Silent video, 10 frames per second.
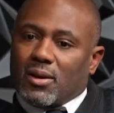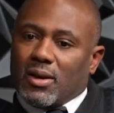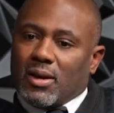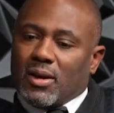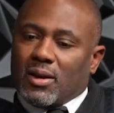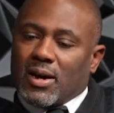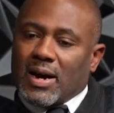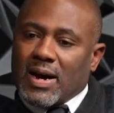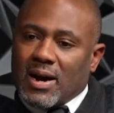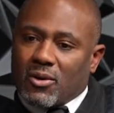and
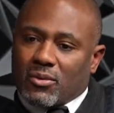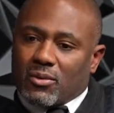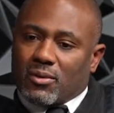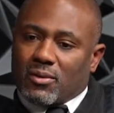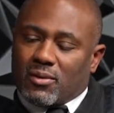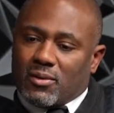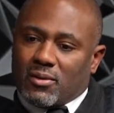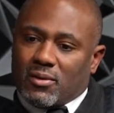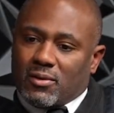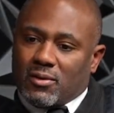how
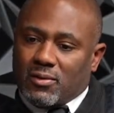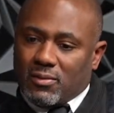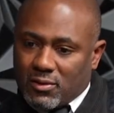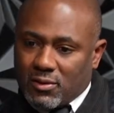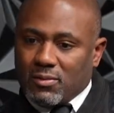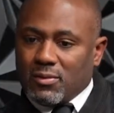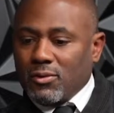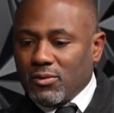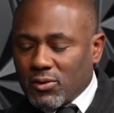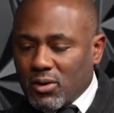
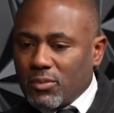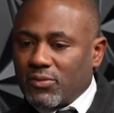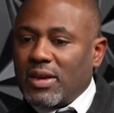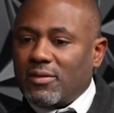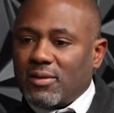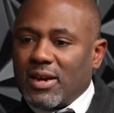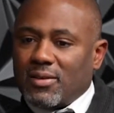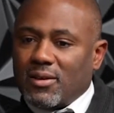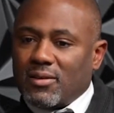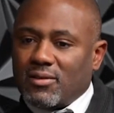do circumstances like
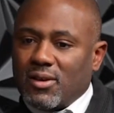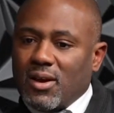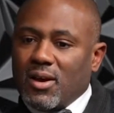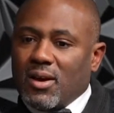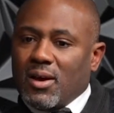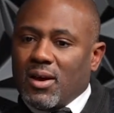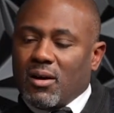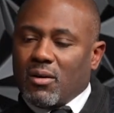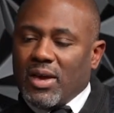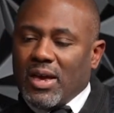this
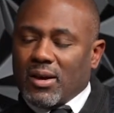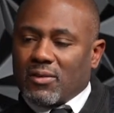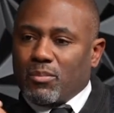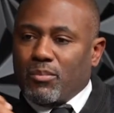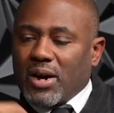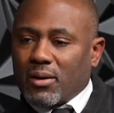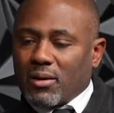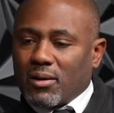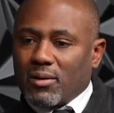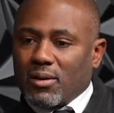help make us
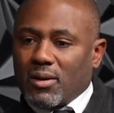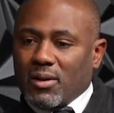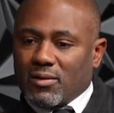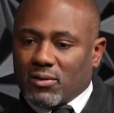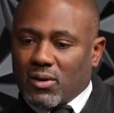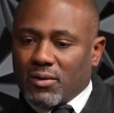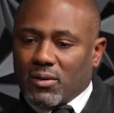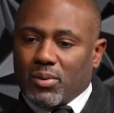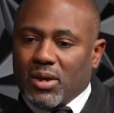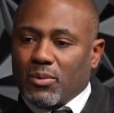better in serving the
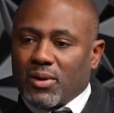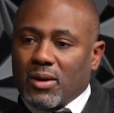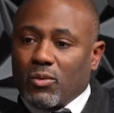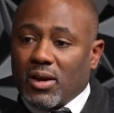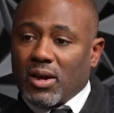people that we